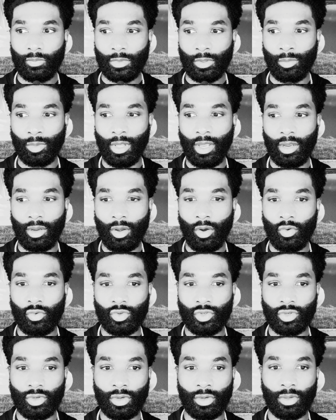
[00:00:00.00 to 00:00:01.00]
black
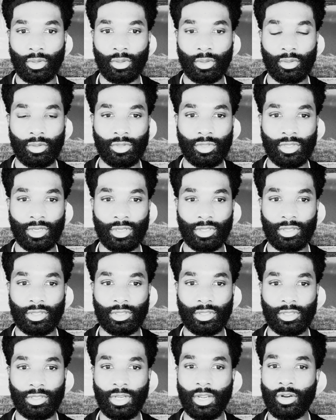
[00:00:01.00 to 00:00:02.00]
culture
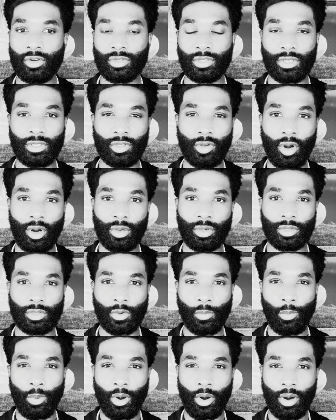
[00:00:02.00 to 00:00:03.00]
just tears these artists
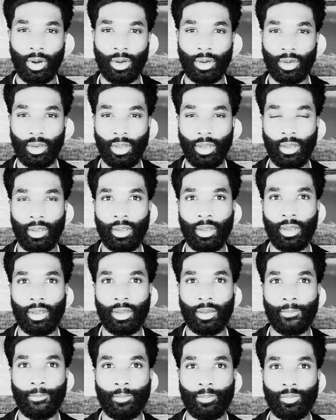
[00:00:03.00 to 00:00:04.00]
apart
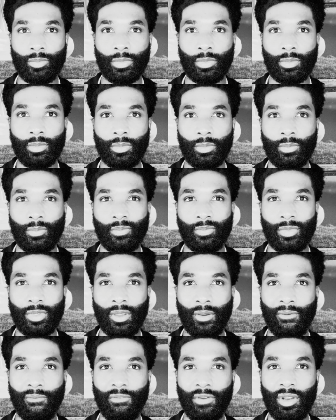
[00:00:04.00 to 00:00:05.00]
and
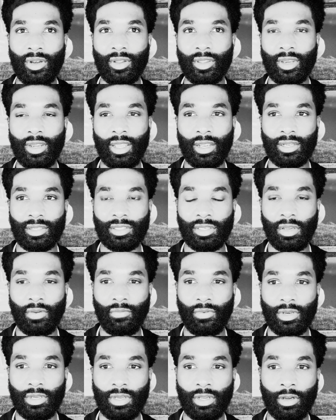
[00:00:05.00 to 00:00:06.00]
they feed on the
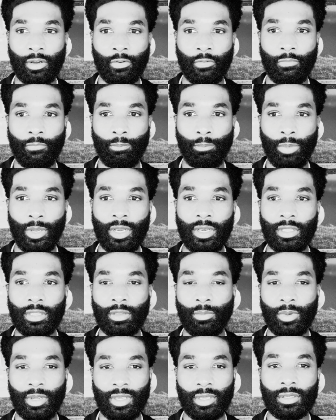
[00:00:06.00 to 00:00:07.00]
negativity of pitting
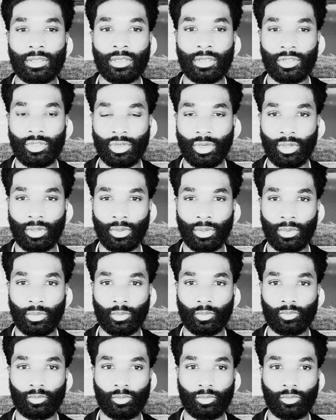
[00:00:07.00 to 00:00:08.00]
them against each other
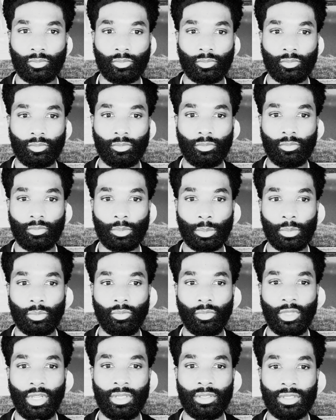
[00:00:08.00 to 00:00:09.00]

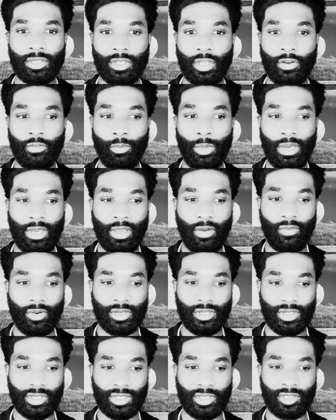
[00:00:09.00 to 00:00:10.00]
instead of being able to
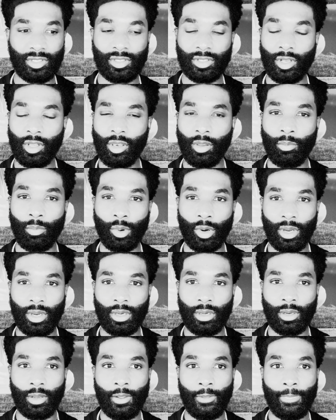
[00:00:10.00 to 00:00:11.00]
just
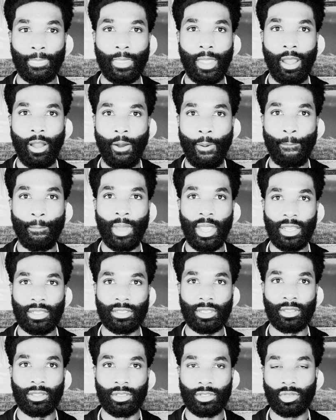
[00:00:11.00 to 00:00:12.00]
celebrate how
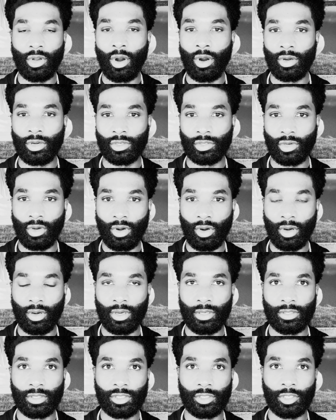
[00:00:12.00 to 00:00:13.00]
amazing these artists are
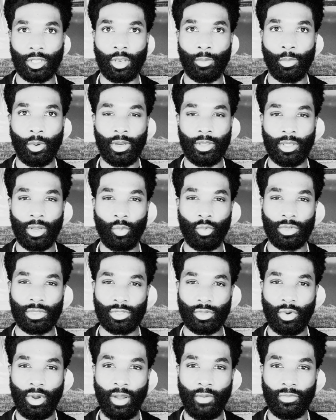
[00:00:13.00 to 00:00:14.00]
and celebrate that we
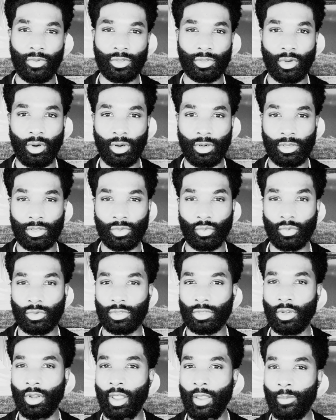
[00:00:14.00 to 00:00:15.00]
still have these artists and we're
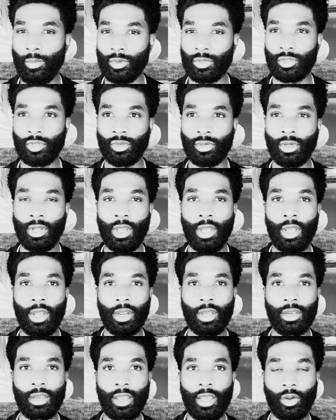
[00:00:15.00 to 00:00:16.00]
still able to
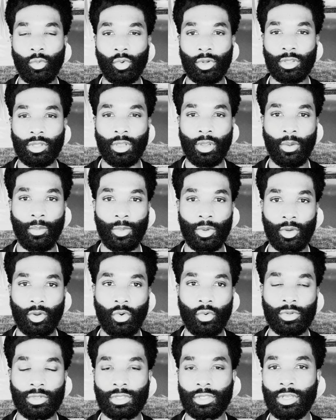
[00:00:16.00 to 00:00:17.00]
connect with them and
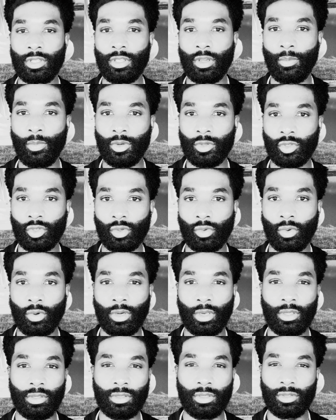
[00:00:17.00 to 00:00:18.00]
go and see them on tour
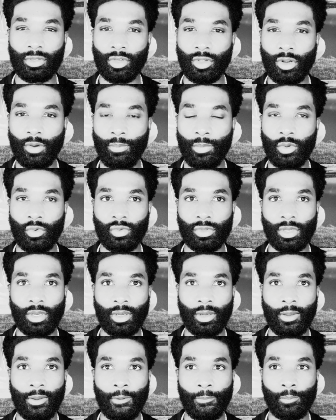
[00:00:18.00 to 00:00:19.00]
and listen to their
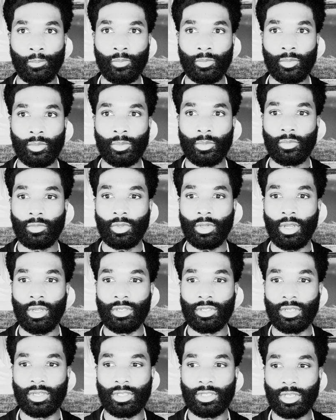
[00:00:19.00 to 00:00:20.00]
music
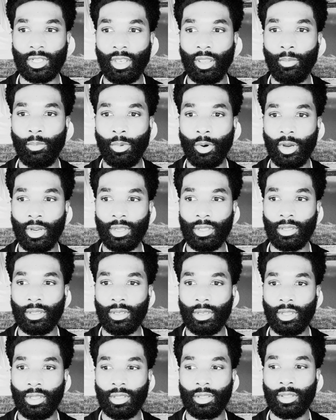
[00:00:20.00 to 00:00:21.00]
and just celebrate
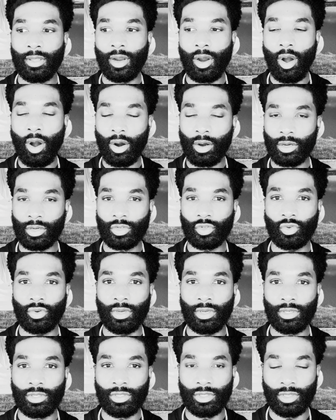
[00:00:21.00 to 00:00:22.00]
their artistry
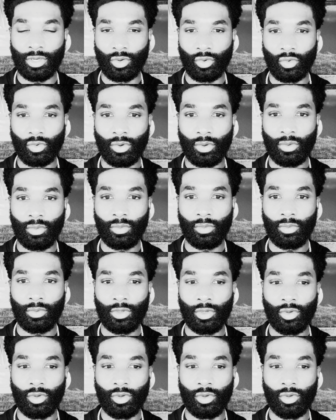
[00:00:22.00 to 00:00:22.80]
in general.